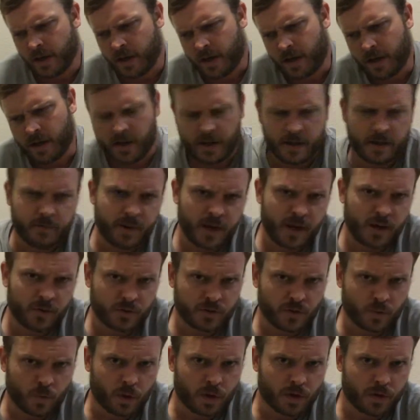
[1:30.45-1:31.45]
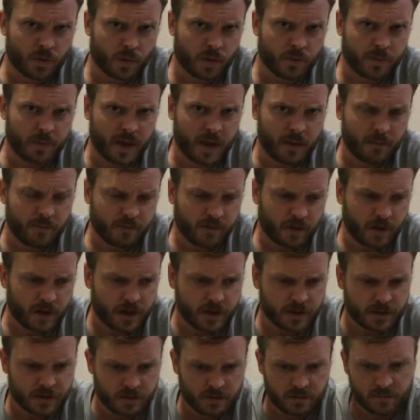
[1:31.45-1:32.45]
in the beginning was the Word, and the Word became
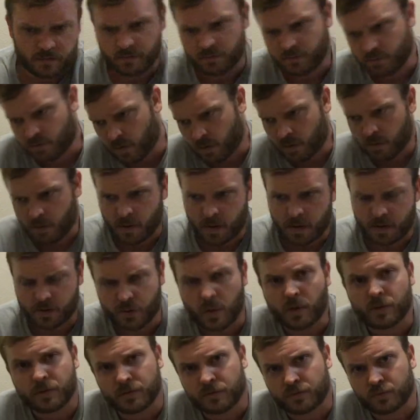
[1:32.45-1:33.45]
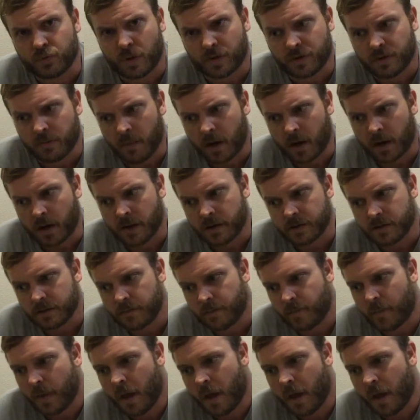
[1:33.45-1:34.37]
flesh, and blah, blah, blah, dwelt among us.